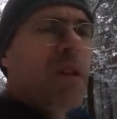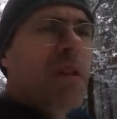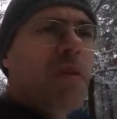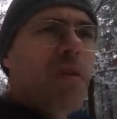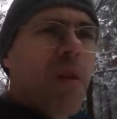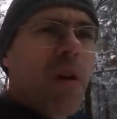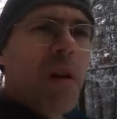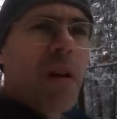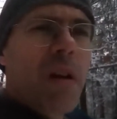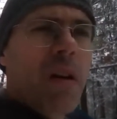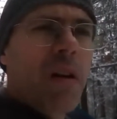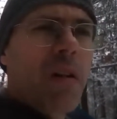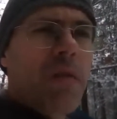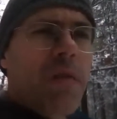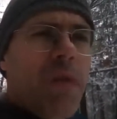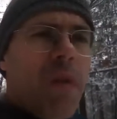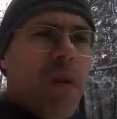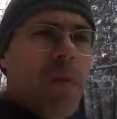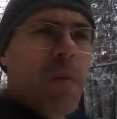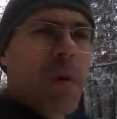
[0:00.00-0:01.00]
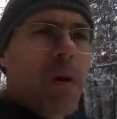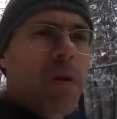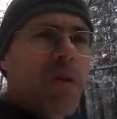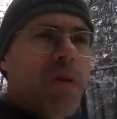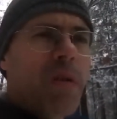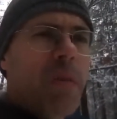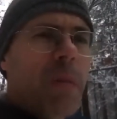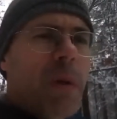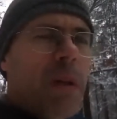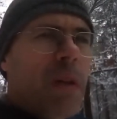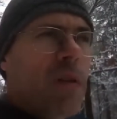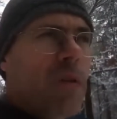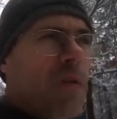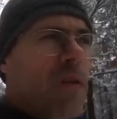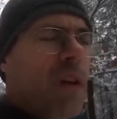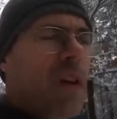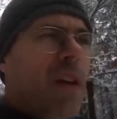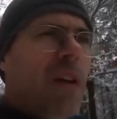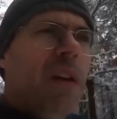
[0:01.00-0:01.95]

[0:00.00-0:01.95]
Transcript: and to learn foremost about